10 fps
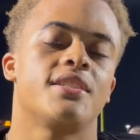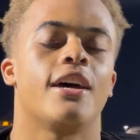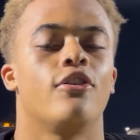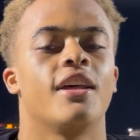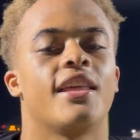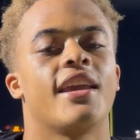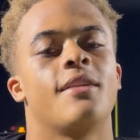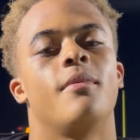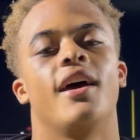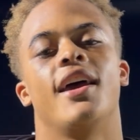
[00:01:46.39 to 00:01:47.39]
I don't let that get
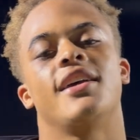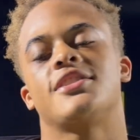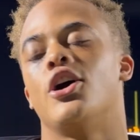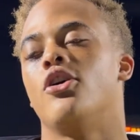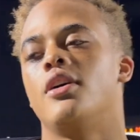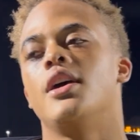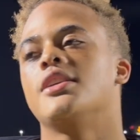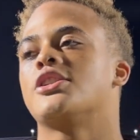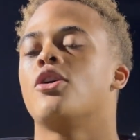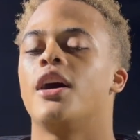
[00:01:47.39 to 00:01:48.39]
in my head, so
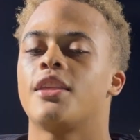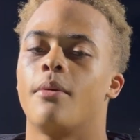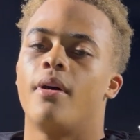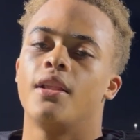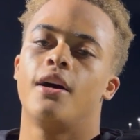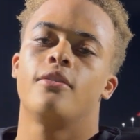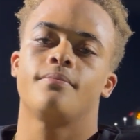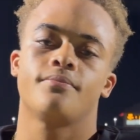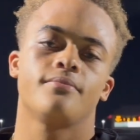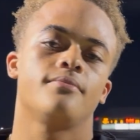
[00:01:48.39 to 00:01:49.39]
just go out there and ball out.
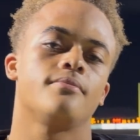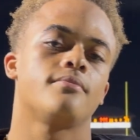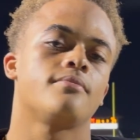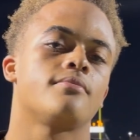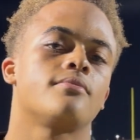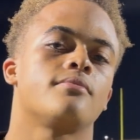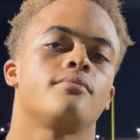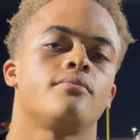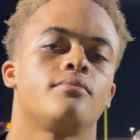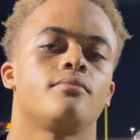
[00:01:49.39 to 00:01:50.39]
Now, what does this win
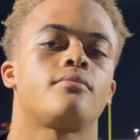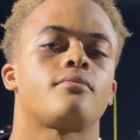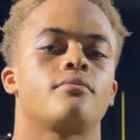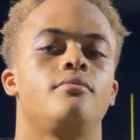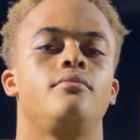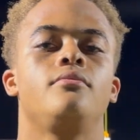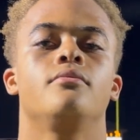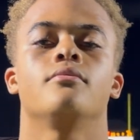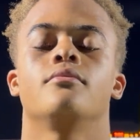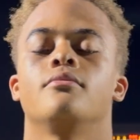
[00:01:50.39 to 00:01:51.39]
mean for you guys going
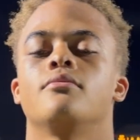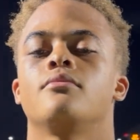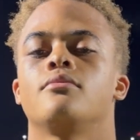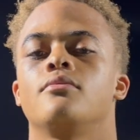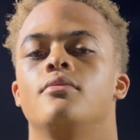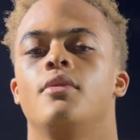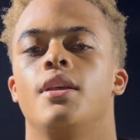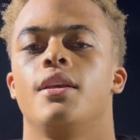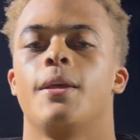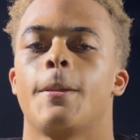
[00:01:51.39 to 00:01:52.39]
forward? You guys
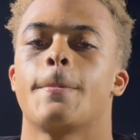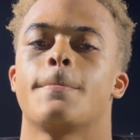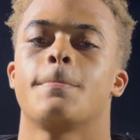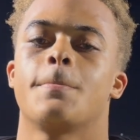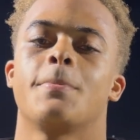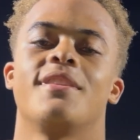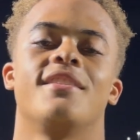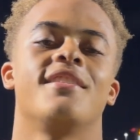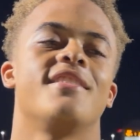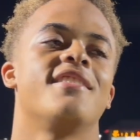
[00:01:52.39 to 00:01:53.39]
really don't lose at
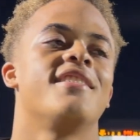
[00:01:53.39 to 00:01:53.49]
home.